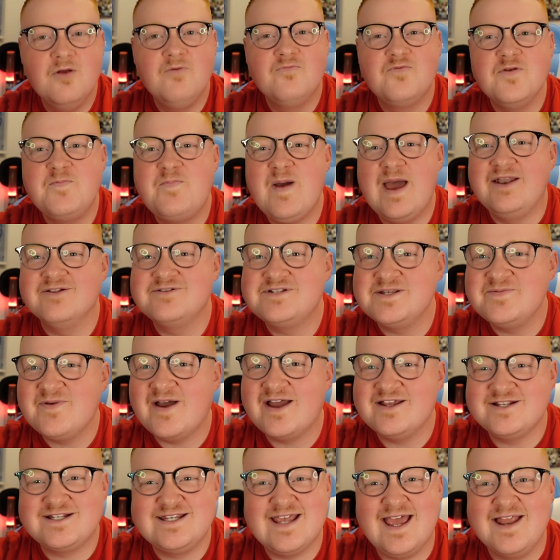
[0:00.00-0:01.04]
Lovely penalty
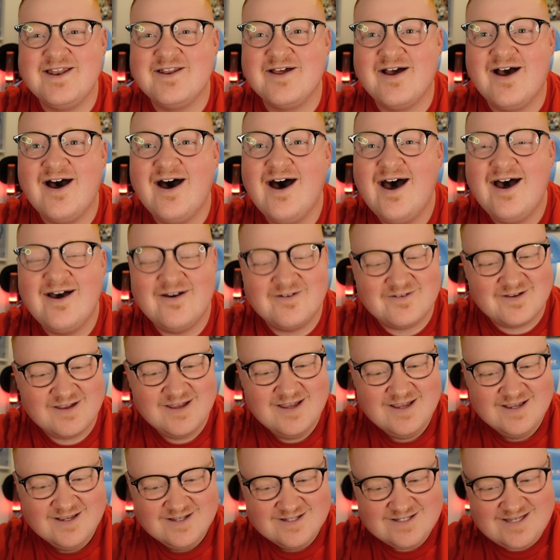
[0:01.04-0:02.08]
by Ten Hag.
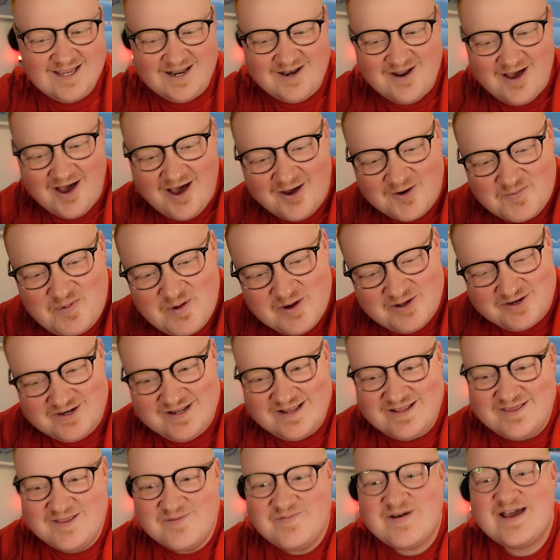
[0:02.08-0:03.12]
Ten Hag
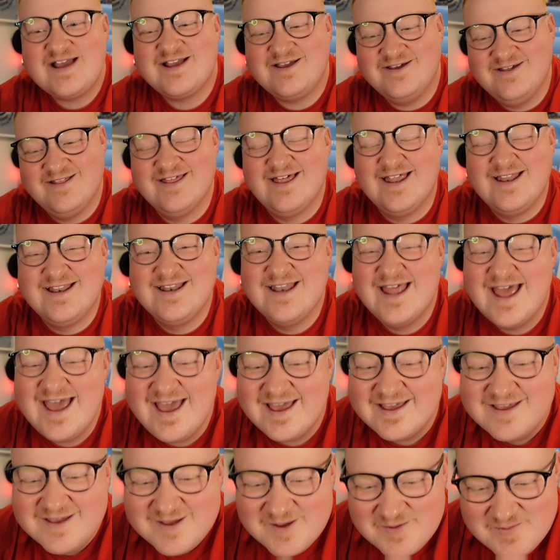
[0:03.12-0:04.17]
putting it in the back of the
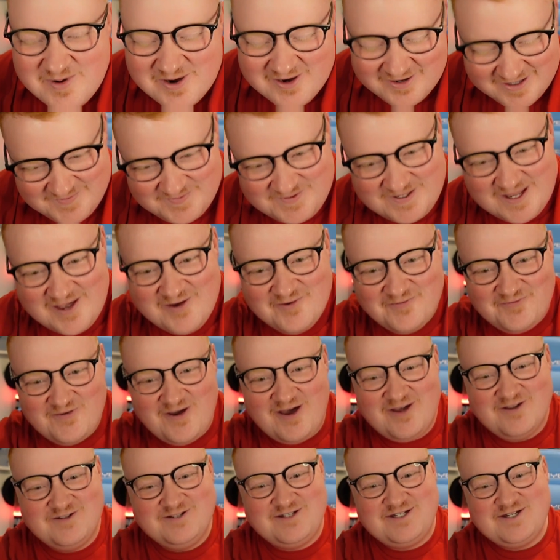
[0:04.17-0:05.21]
net, putting himself
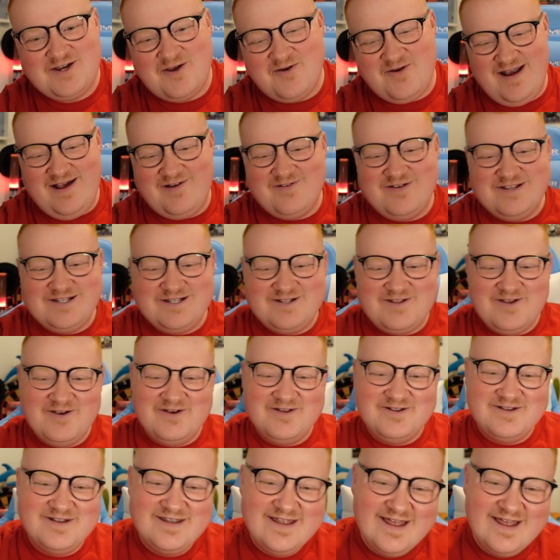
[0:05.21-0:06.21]
on, showing how it's done.